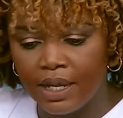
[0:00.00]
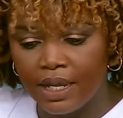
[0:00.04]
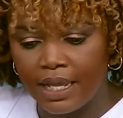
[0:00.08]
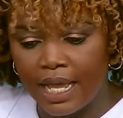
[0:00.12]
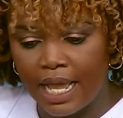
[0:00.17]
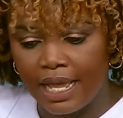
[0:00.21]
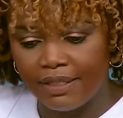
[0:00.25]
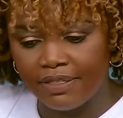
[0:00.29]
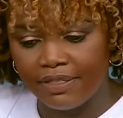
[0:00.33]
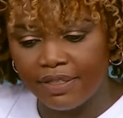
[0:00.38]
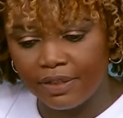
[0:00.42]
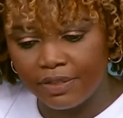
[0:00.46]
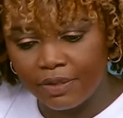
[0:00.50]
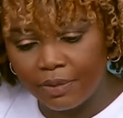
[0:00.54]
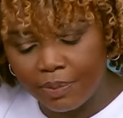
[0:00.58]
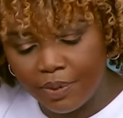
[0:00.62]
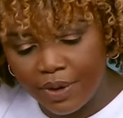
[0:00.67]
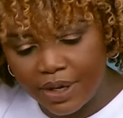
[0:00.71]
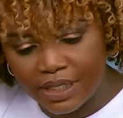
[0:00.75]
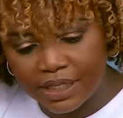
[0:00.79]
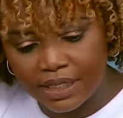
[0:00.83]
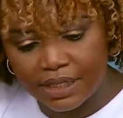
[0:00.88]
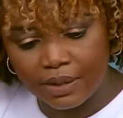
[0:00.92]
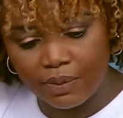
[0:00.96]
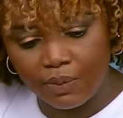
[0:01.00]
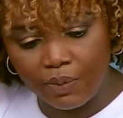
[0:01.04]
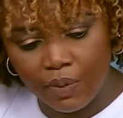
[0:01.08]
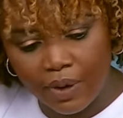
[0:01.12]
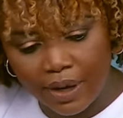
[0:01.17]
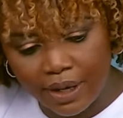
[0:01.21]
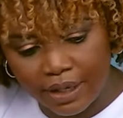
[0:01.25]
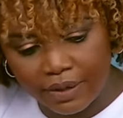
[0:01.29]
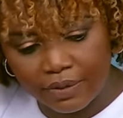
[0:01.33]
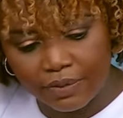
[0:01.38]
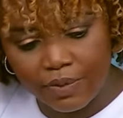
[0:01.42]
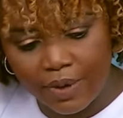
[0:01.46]
I think the president's
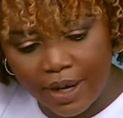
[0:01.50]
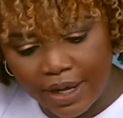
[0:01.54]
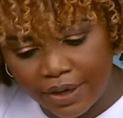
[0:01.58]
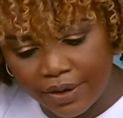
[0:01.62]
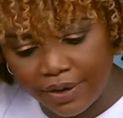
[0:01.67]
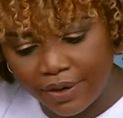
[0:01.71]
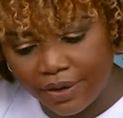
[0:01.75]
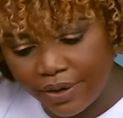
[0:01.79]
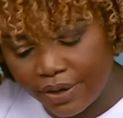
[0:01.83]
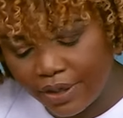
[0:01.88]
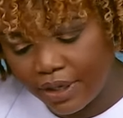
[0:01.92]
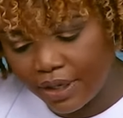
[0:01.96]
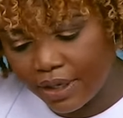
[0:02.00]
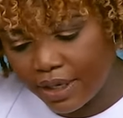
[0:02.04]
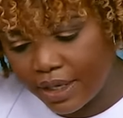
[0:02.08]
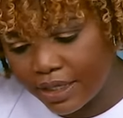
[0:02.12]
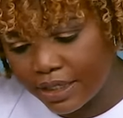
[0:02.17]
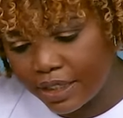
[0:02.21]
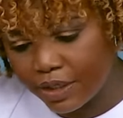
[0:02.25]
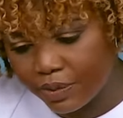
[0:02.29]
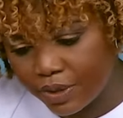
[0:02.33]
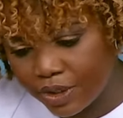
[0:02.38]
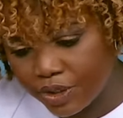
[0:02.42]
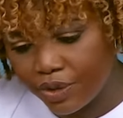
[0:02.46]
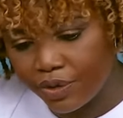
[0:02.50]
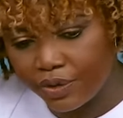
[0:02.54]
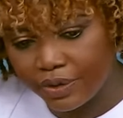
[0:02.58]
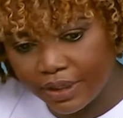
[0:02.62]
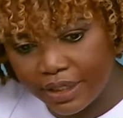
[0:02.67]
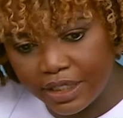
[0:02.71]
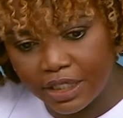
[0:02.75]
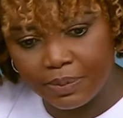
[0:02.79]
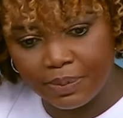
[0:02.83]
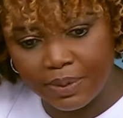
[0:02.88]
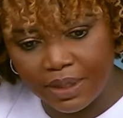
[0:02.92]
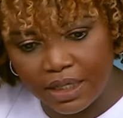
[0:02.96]
record
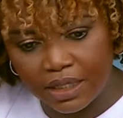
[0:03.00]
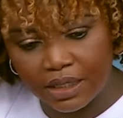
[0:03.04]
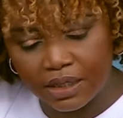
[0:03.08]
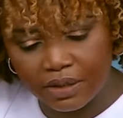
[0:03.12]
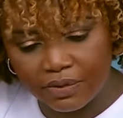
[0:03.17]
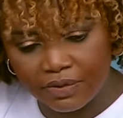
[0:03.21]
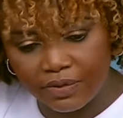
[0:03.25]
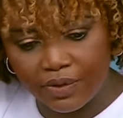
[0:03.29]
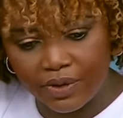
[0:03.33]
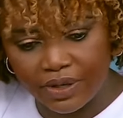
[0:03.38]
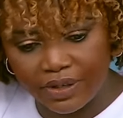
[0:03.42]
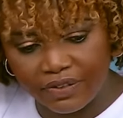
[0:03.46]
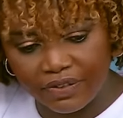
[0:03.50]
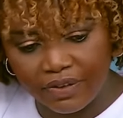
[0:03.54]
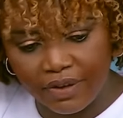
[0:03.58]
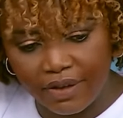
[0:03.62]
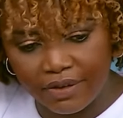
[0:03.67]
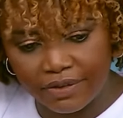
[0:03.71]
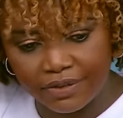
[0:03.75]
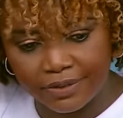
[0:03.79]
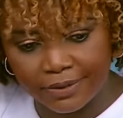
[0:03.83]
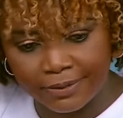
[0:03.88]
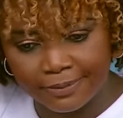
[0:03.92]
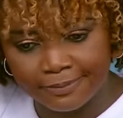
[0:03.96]
certainly speaks for itself.